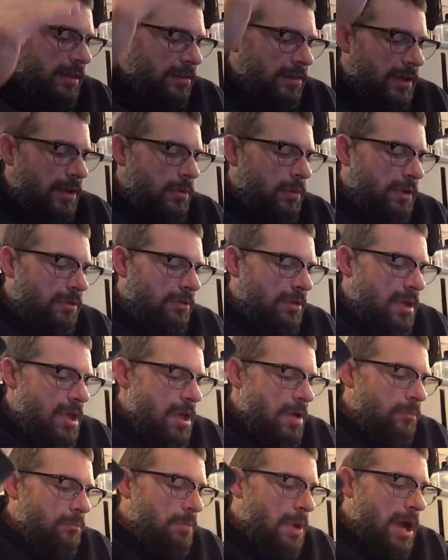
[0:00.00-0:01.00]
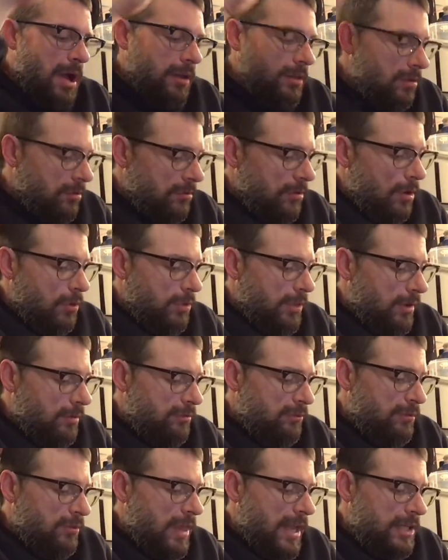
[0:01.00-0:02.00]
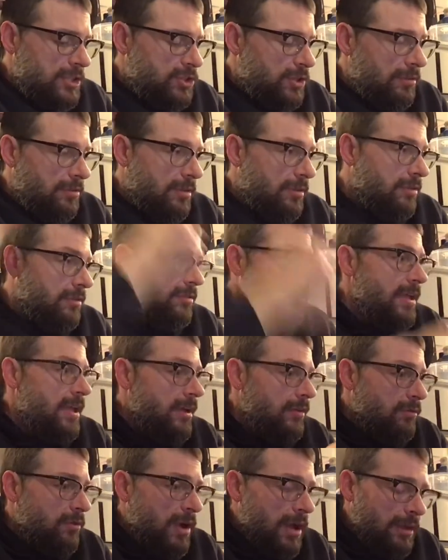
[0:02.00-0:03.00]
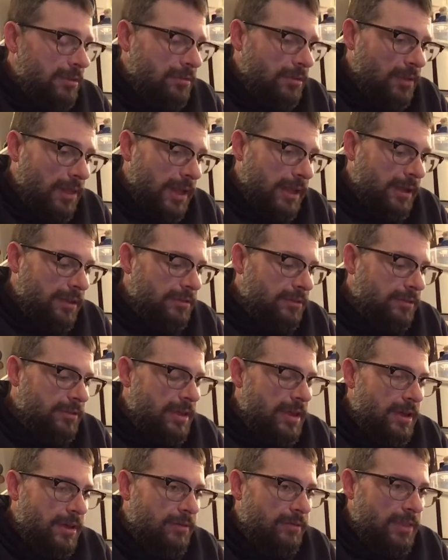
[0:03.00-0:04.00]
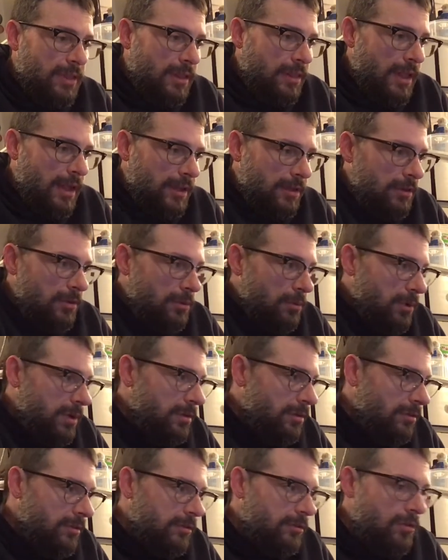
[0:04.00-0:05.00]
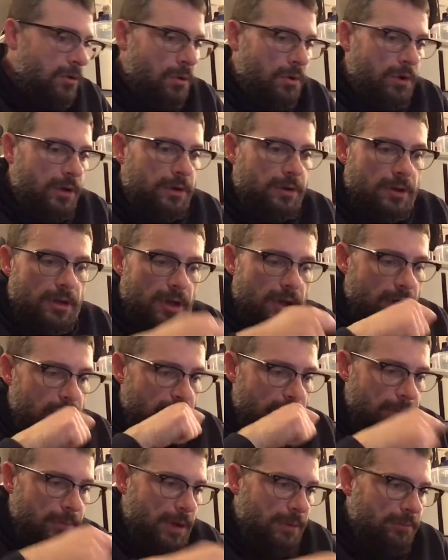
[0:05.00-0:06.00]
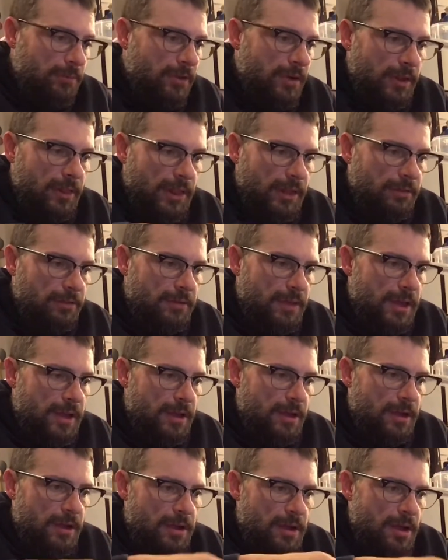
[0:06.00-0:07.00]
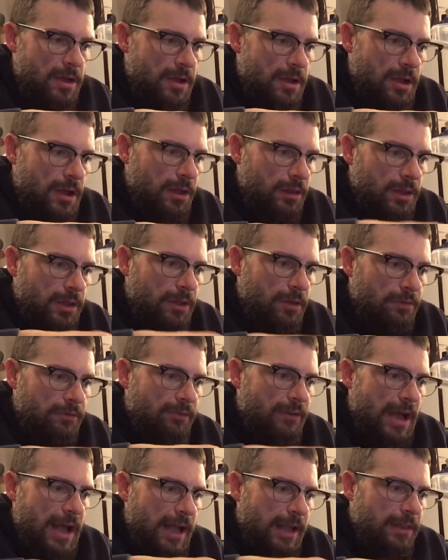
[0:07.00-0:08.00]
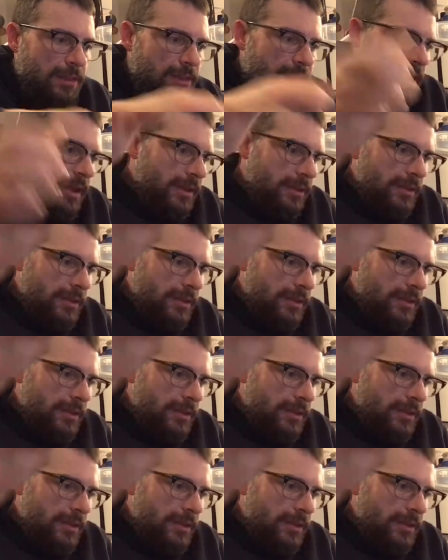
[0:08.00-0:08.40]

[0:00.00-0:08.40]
liquids, but so their flesh is a sieve, right? So like a sieve that like you would sort, I'm sorry, like say a little fine thing